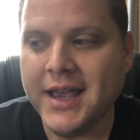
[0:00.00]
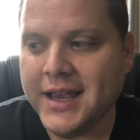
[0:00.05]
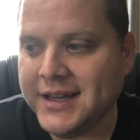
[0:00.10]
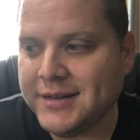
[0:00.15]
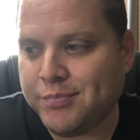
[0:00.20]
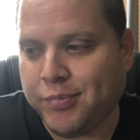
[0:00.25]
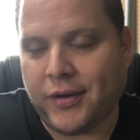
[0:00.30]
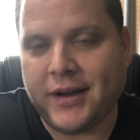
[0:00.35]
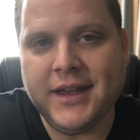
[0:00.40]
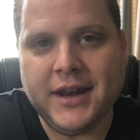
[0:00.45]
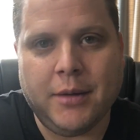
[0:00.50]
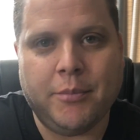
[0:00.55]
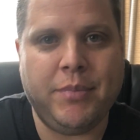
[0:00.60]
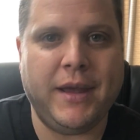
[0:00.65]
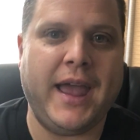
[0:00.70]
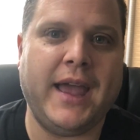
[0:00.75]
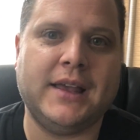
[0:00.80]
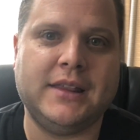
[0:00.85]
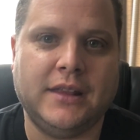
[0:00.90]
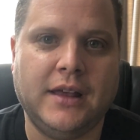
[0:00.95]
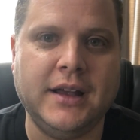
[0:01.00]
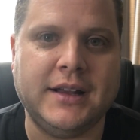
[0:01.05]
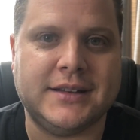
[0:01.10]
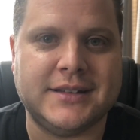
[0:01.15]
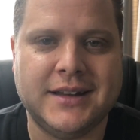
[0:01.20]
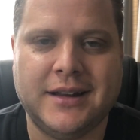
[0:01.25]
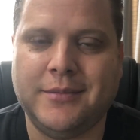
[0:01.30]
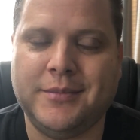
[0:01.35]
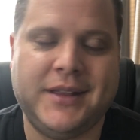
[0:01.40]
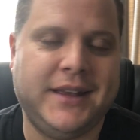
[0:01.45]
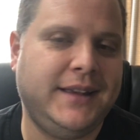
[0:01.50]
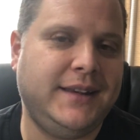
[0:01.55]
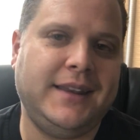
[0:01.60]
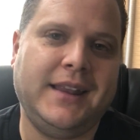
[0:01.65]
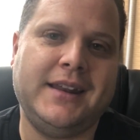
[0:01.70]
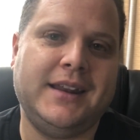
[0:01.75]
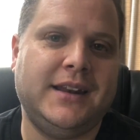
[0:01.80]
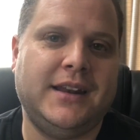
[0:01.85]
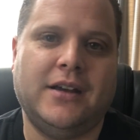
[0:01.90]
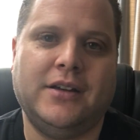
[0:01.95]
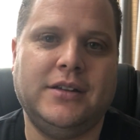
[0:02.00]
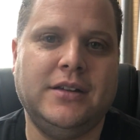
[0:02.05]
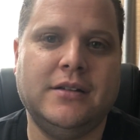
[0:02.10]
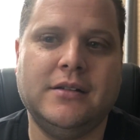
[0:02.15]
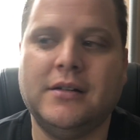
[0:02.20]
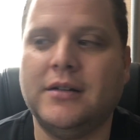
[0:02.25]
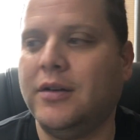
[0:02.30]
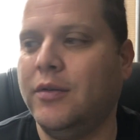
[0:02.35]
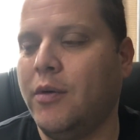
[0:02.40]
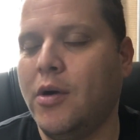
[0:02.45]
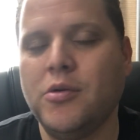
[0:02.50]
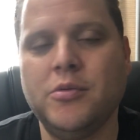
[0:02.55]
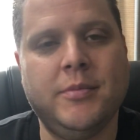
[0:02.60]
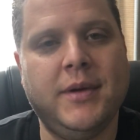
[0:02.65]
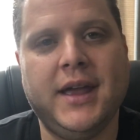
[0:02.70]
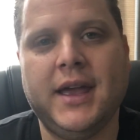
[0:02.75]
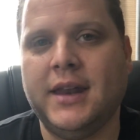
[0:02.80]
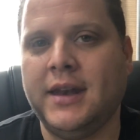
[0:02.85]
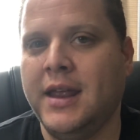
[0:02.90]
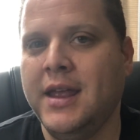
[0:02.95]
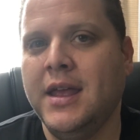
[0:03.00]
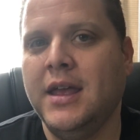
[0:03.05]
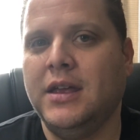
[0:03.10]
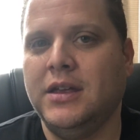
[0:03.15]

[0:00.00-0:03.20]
He's bringing a bag lunch, and I'm like, no, no, no. You're a grown man.